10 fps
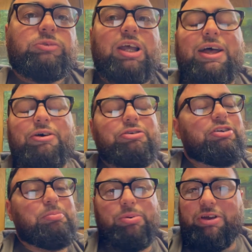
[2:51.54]
How
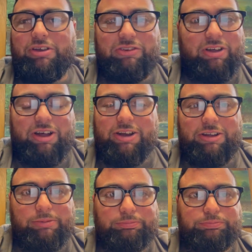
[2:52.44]
she praised God.
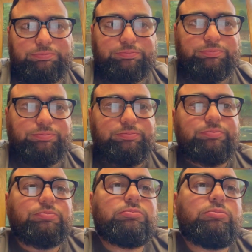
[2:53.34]

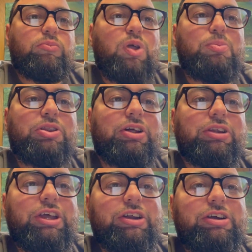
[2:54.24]
But the
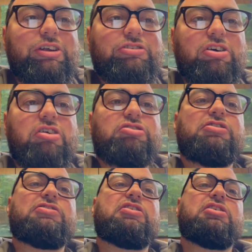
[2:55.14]
leader in charge of
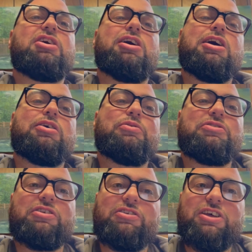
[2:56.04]
the synagogue was
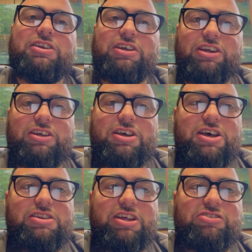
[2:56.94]
indignant
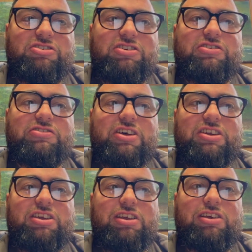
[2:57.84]
that Jesus had
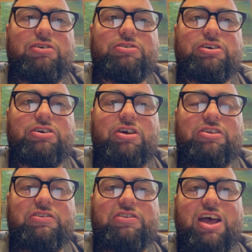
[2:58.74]
healed her on
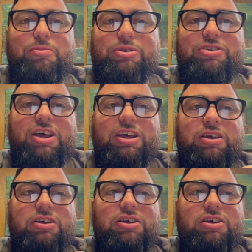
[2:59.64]
the Sabbath day.